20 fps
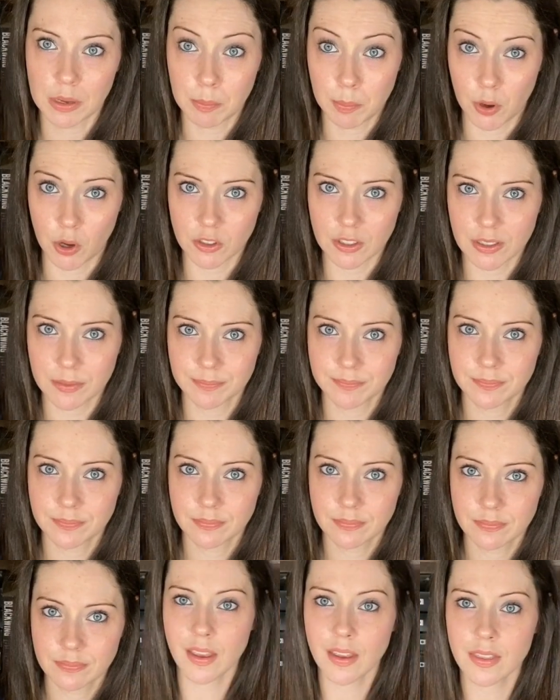book.
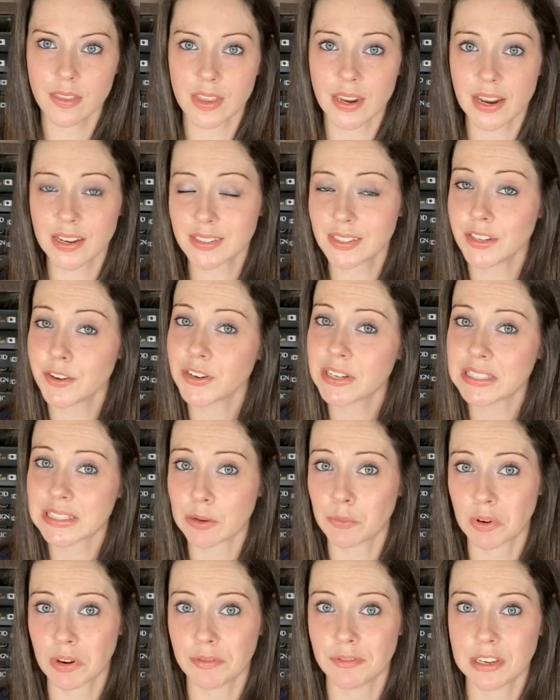The next series I
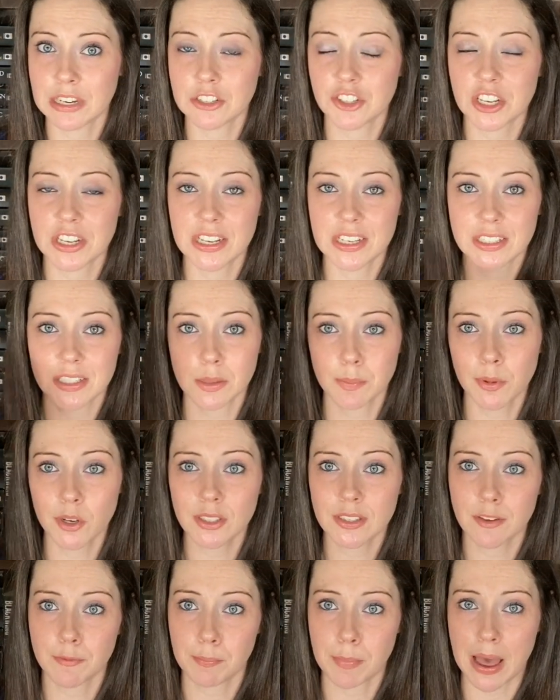want to finish is The Books
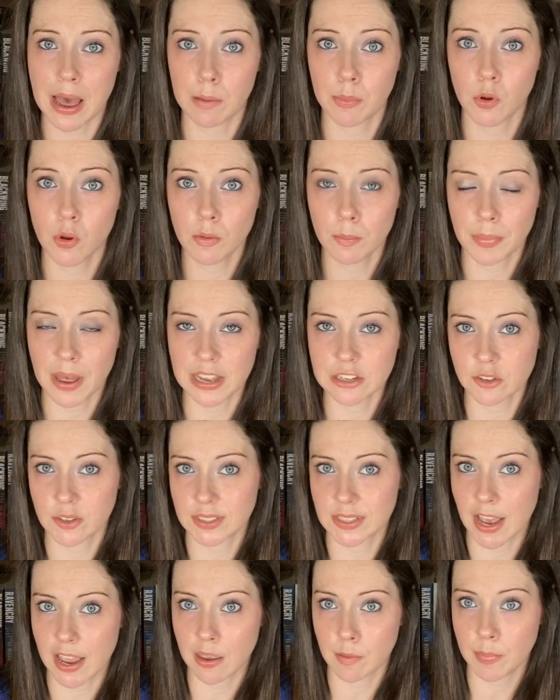of Babel by
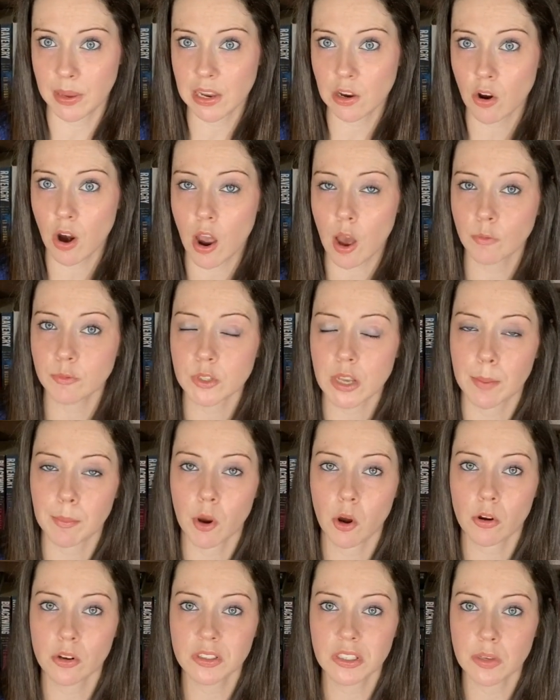Josiah Bancroft. I'm
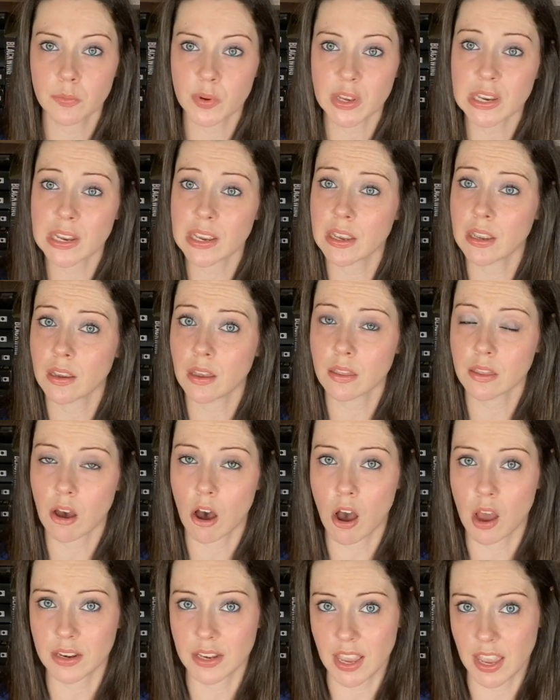currently reading The
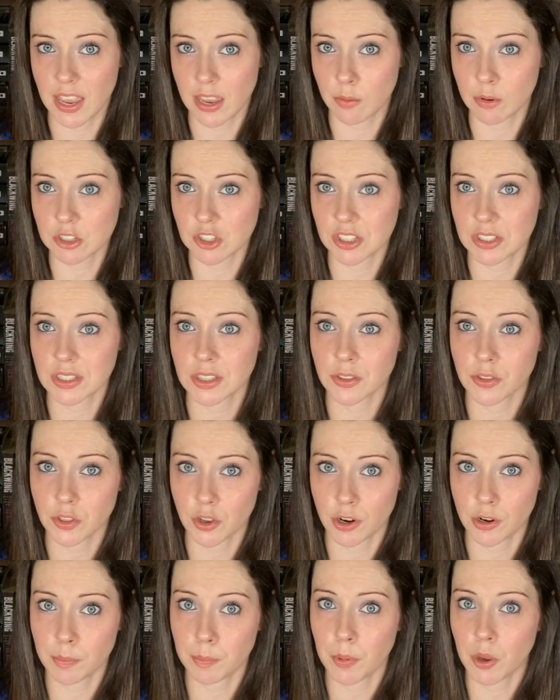Hod King, which is the
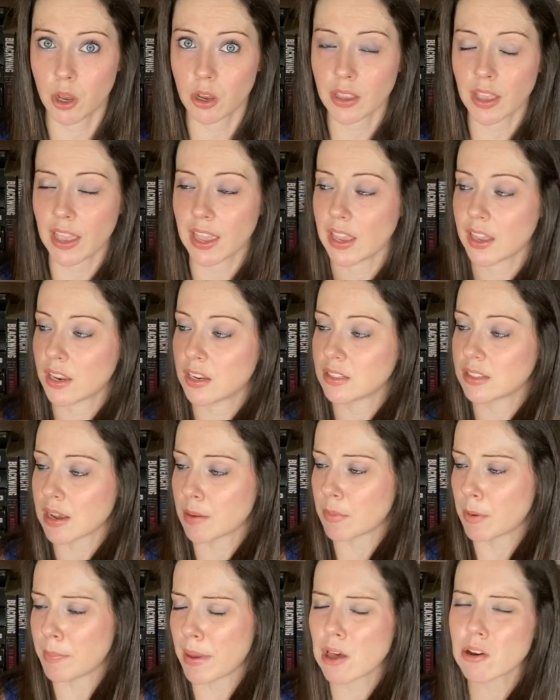3rd book, and I'm
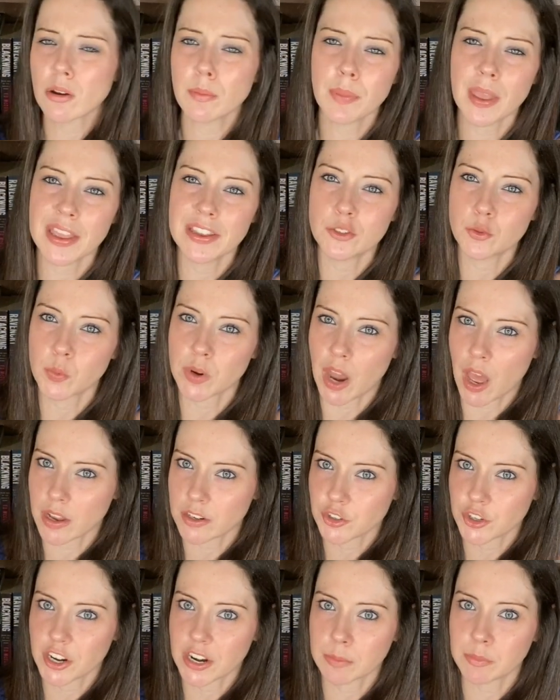about on page
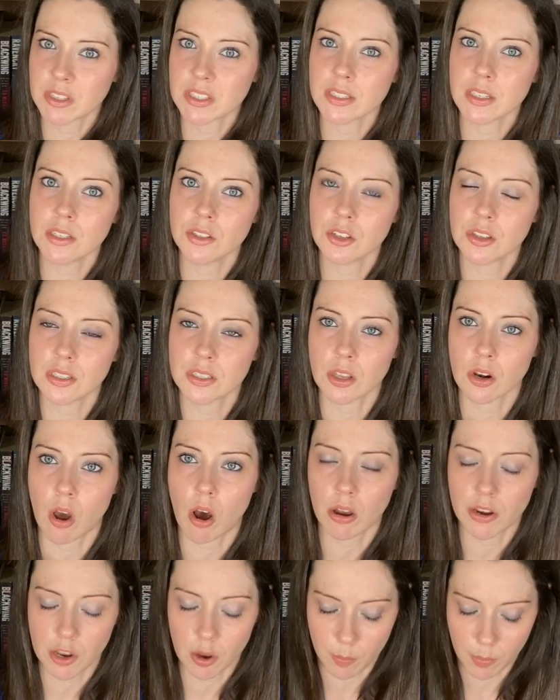100. I'm listening to this on
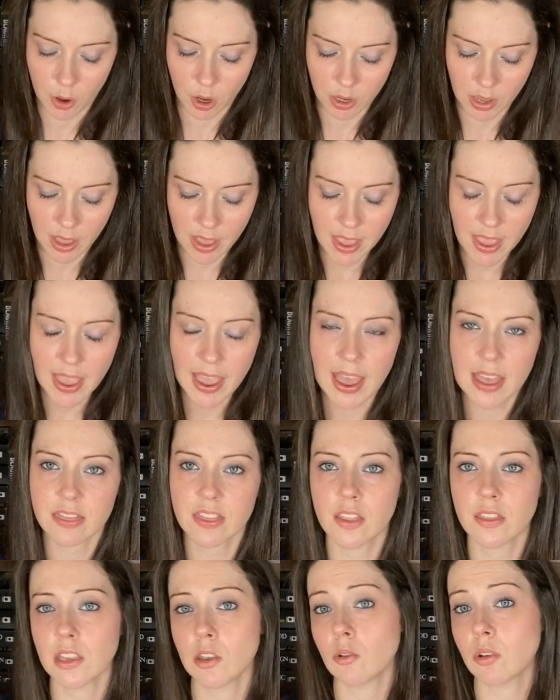audiobook, and then
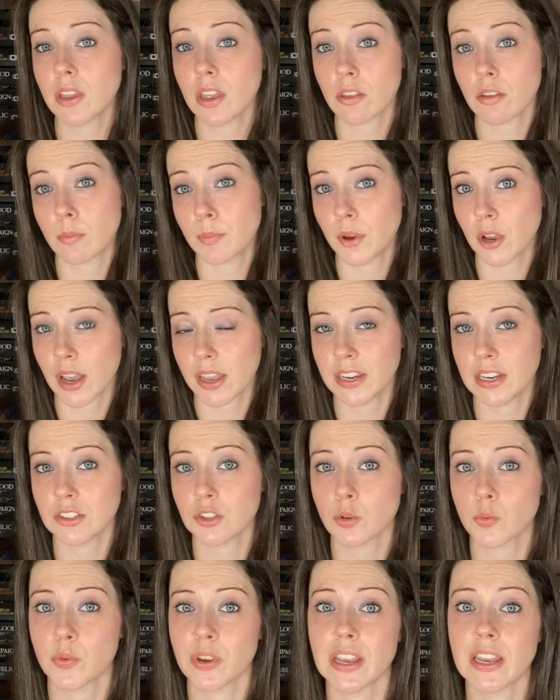the only other book I need to
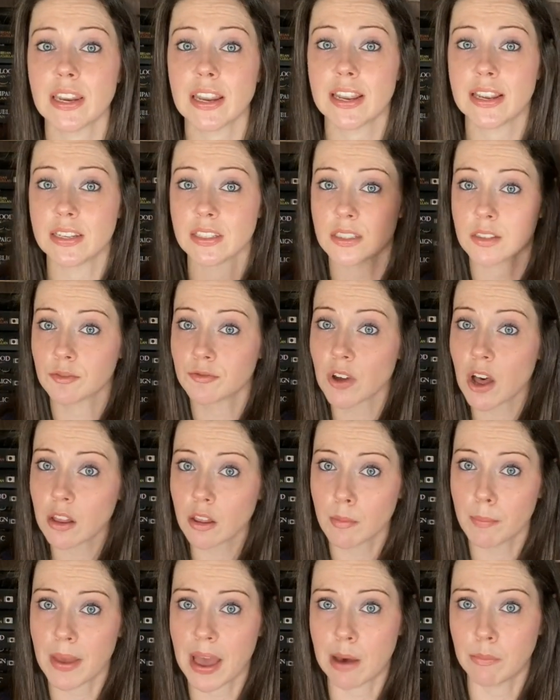read is The Fall of
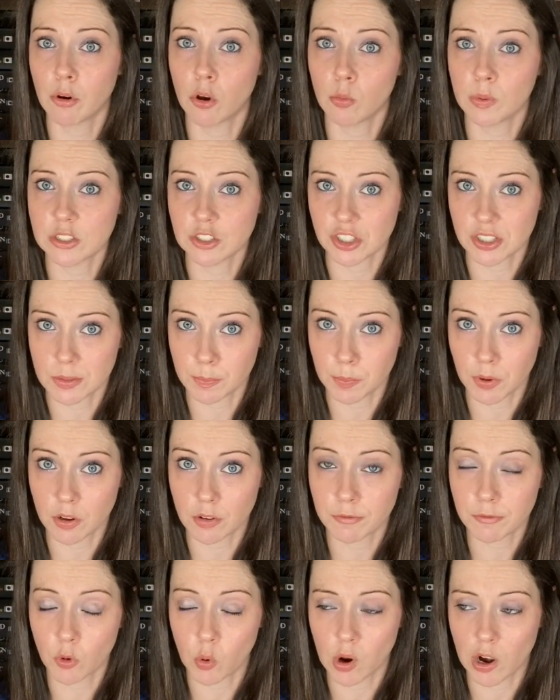Babel, which is book
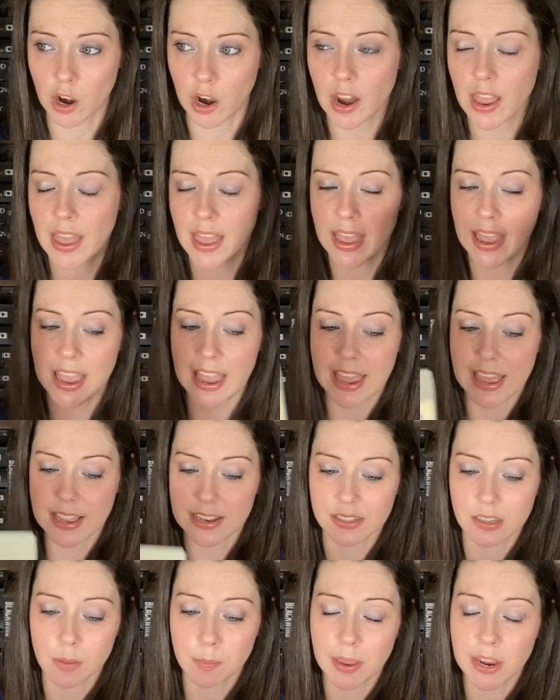4. And
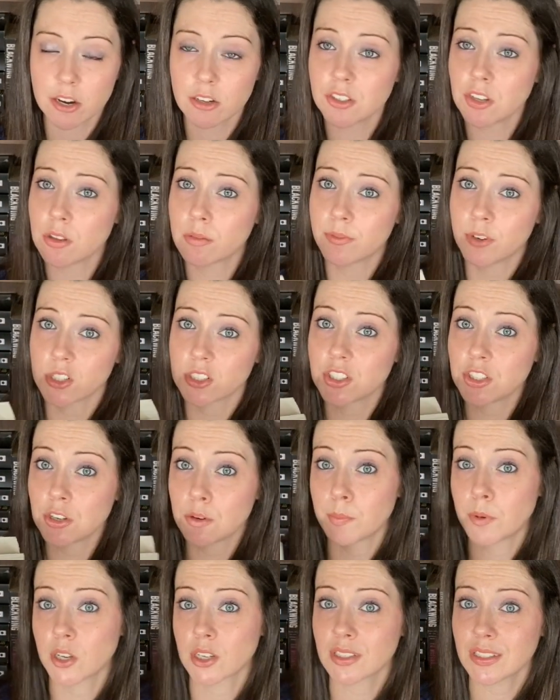compared to the first 2
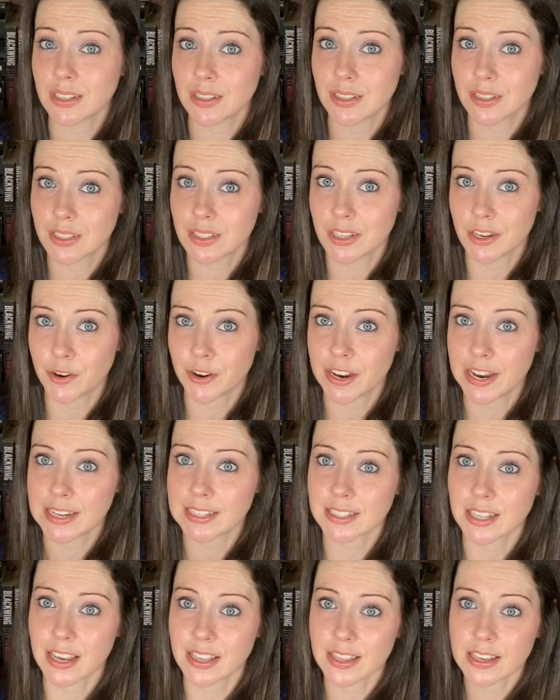books in this series,
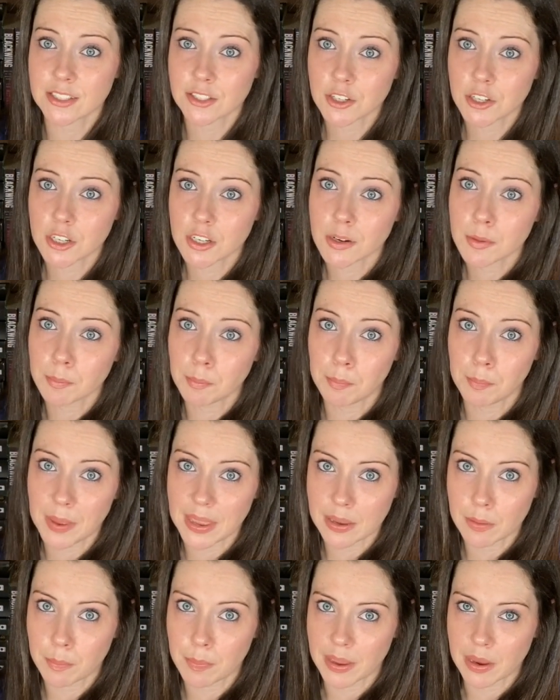like these are
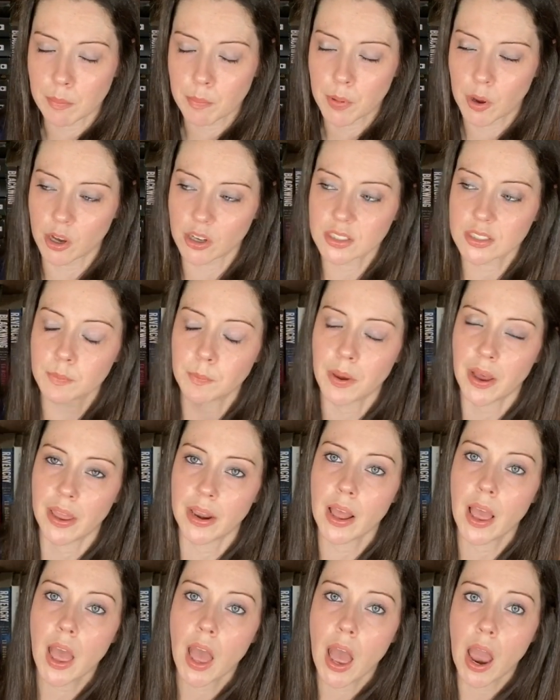big, big books, but
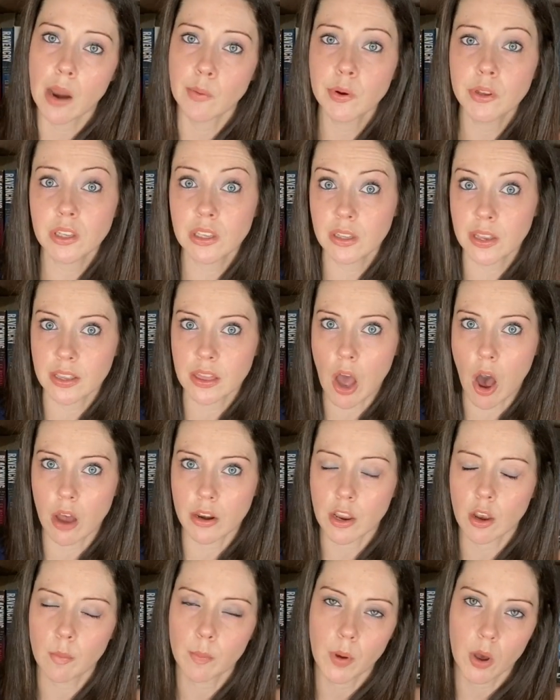I really like the
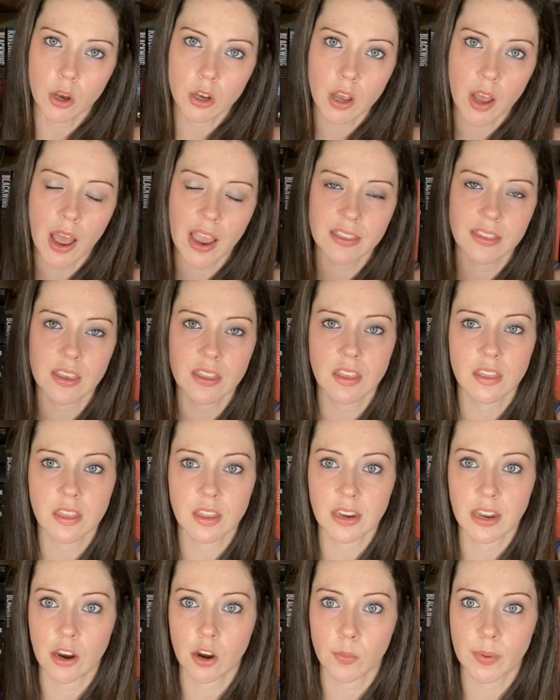audiobook. I think that the
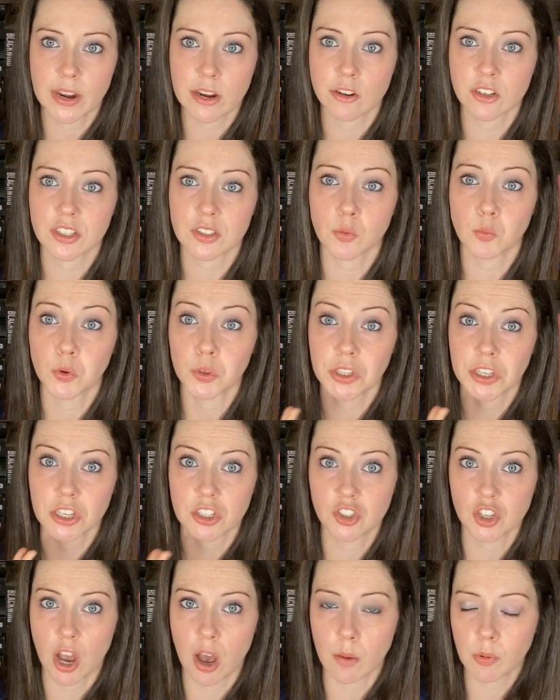narrator does a really good
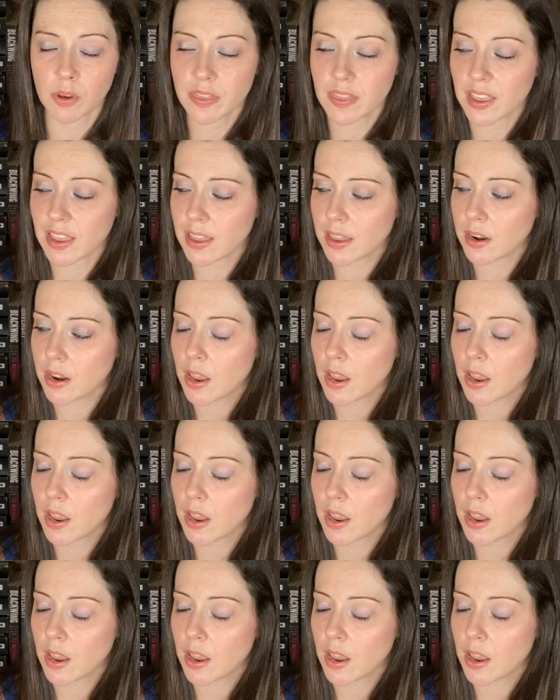job with it.